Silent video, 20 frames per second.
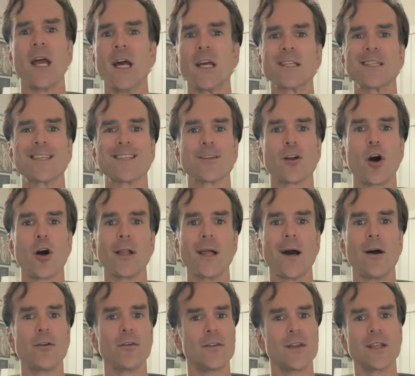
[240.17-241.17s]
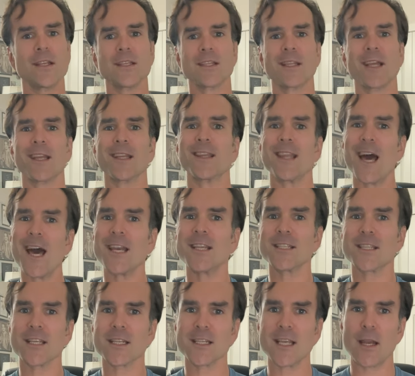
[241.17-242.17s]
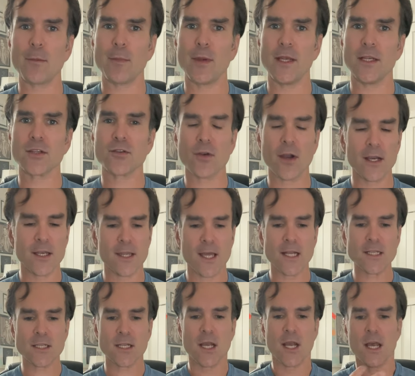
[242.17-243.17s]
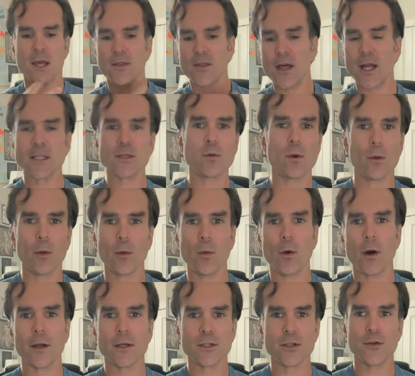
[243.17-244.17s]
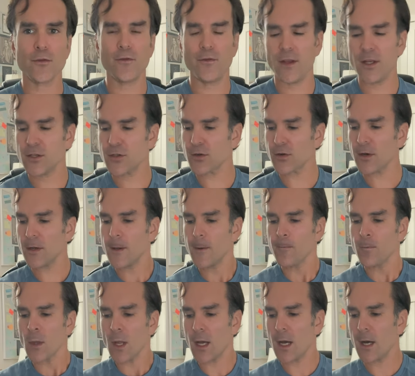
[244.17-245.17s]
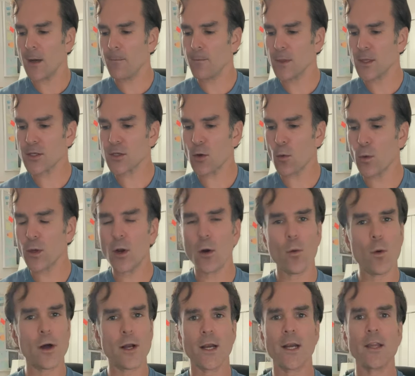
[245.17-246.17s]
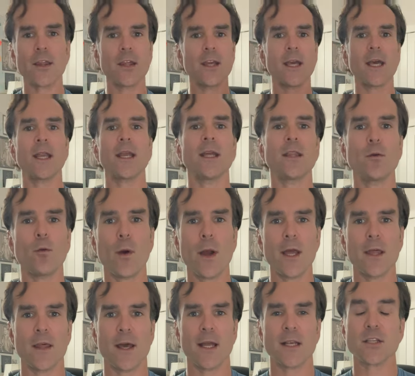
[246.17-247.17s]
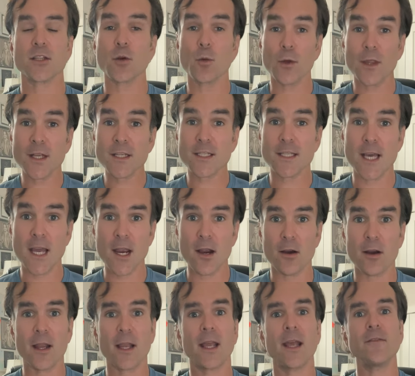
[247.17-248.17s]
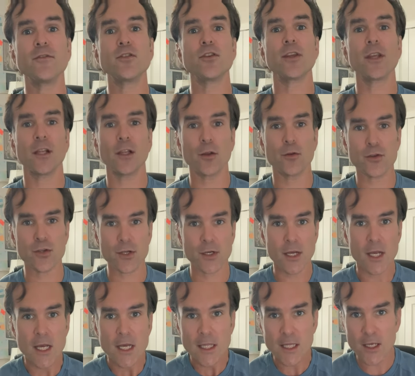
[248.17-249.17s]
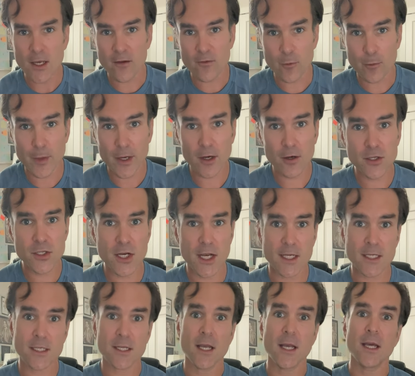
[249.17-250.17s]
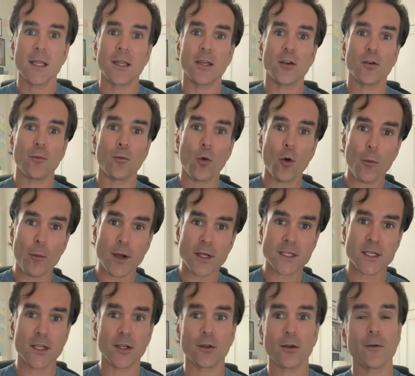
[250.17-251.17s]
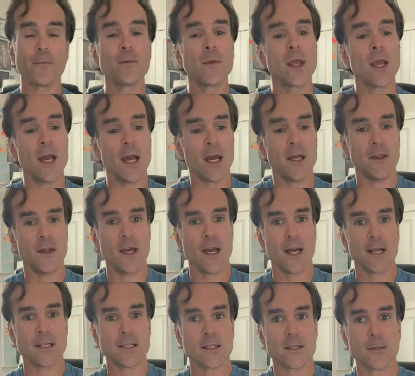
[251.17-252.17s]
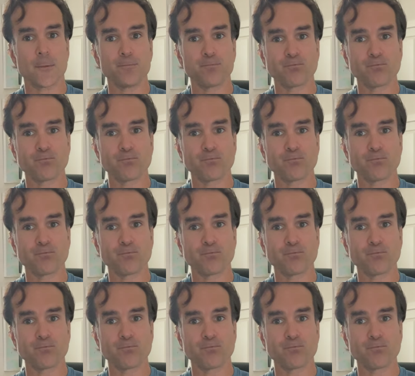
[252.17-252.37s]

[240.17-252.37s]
S is all out. And it's like, that is the set piece, right? That's what we want to feature. So we don't want anything getting in the way of that. And so when that's there, it gives you the illusion that you have a bigger chest, that you're more muscular, and that